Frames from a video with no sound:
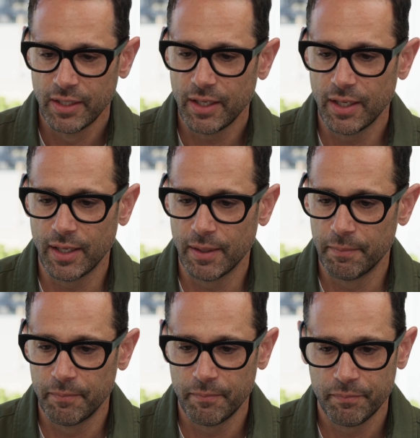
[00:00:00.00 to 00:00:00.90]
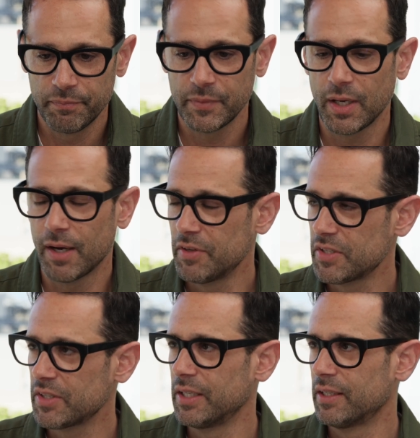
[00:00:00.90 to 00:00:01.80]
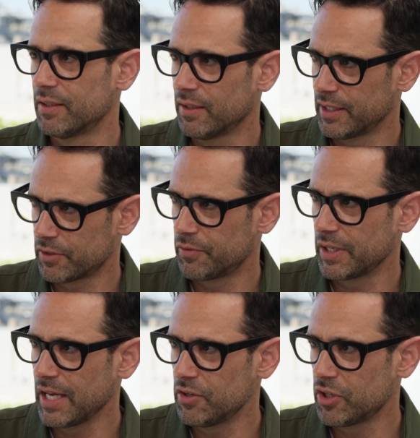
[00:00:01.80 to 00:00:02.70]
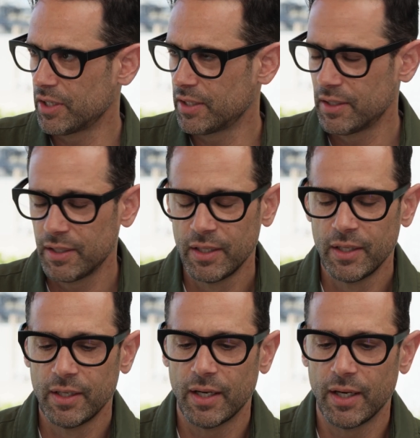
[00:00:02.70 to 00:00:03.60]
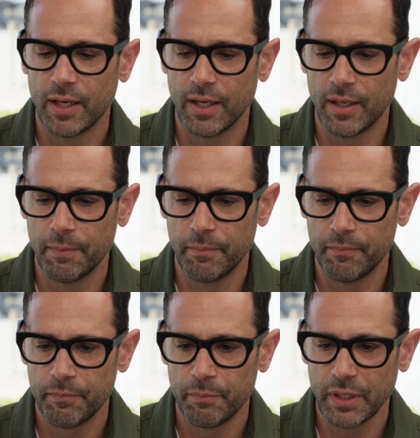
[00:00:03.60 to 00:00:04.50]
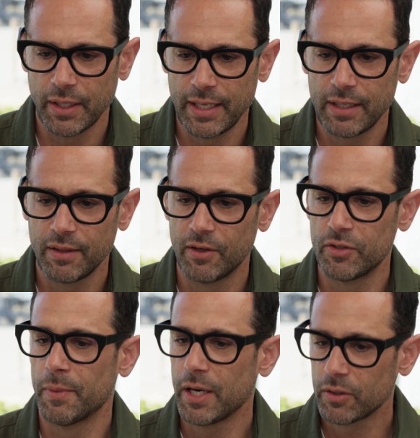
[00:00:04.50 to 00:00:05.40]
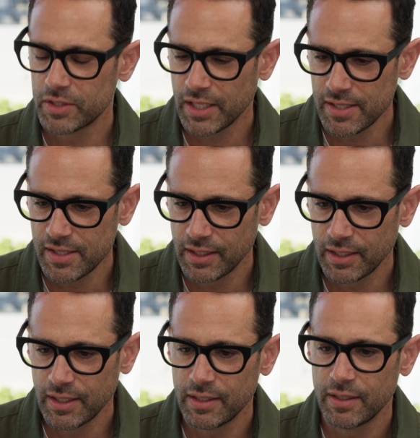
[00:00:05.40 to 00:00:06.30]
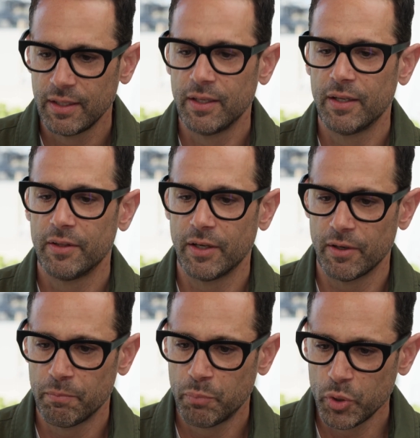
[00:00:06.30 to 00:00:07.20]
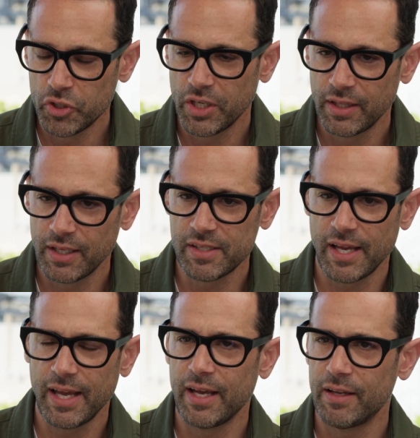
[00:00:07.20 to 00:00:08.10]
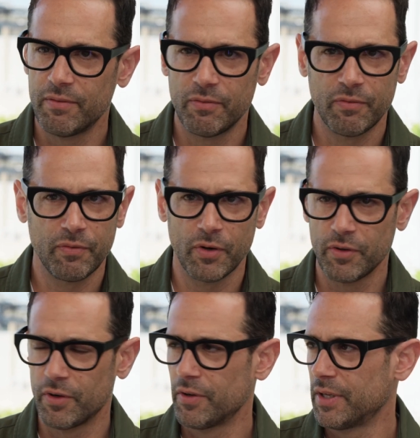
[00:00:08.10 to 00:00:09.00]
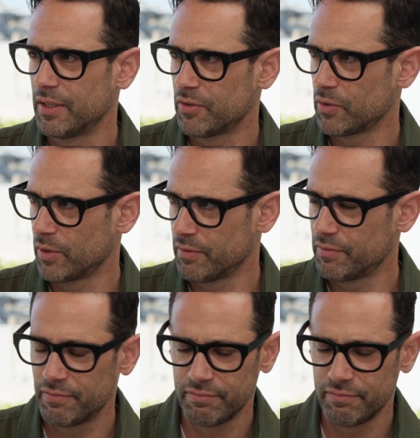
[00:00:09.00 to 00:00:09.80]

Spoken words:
obviously in electrification, but like they're democratizing it, they're pushing things ahead further than sort of,